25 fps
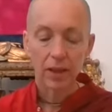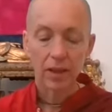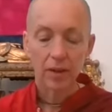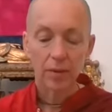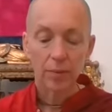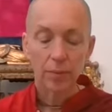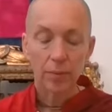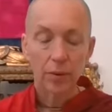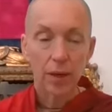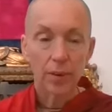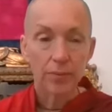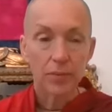
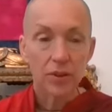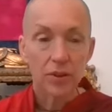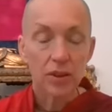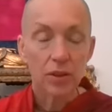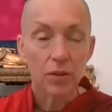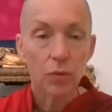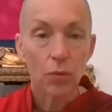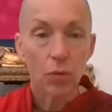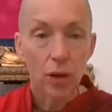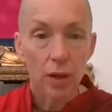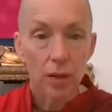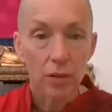Perhaps
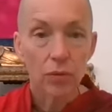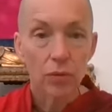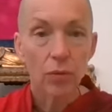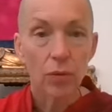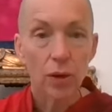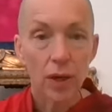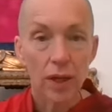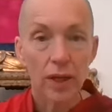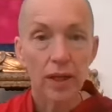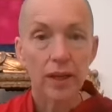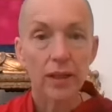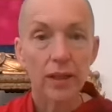in one
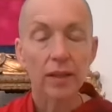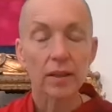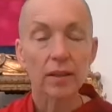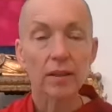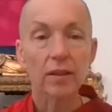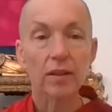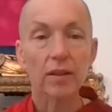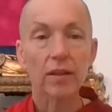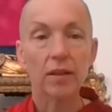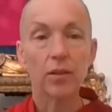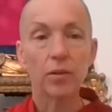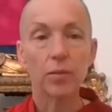way,
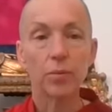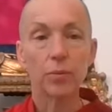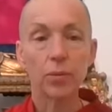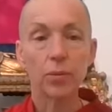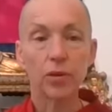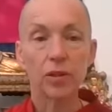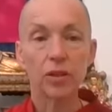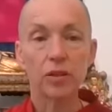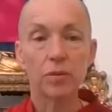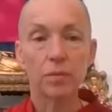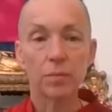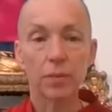the
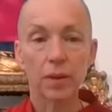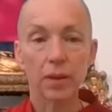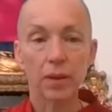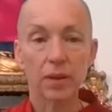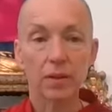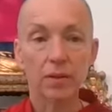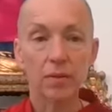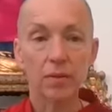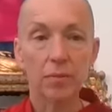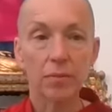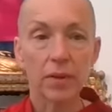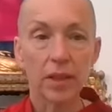Buddhist
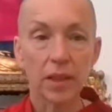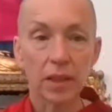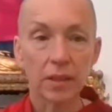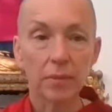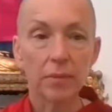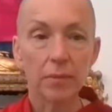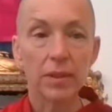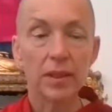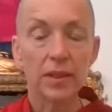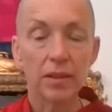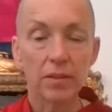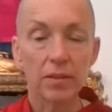path
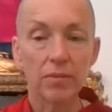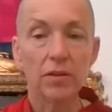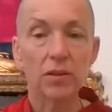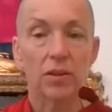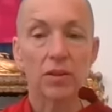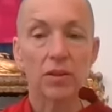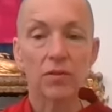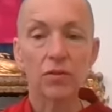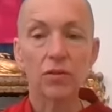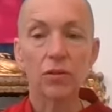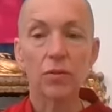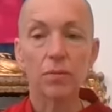maybe
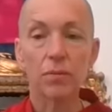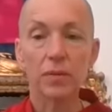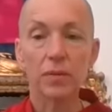differs from